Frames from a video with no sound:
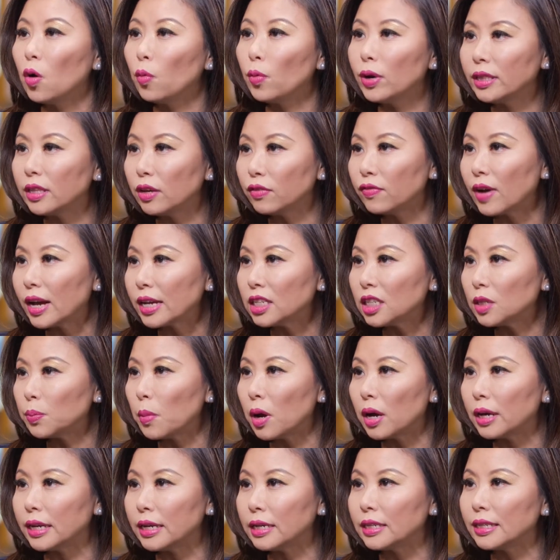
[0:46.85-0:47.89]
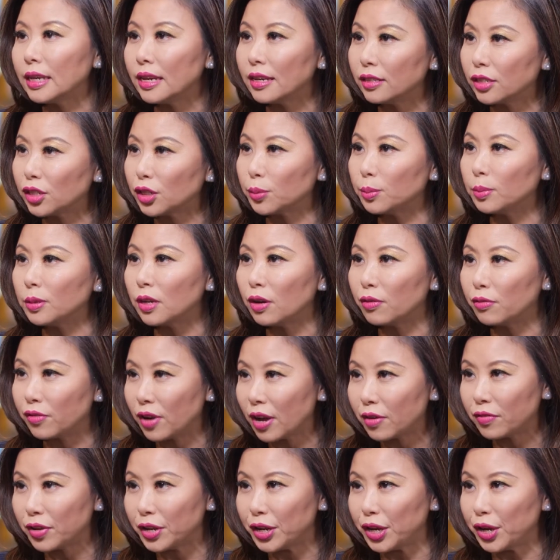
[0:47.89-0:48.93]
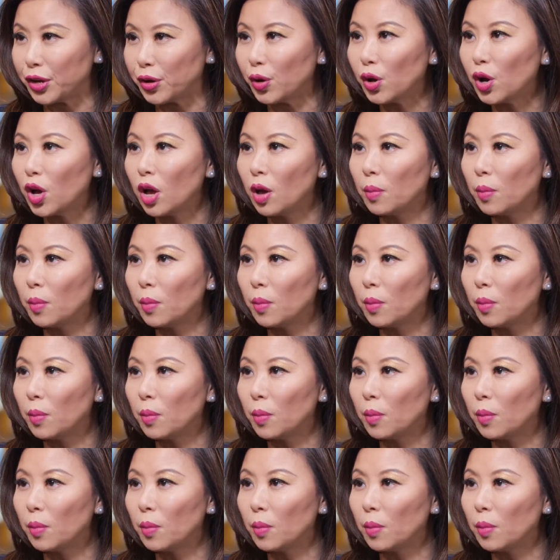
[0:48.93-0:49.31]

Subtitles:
We define smallness in terms of revenue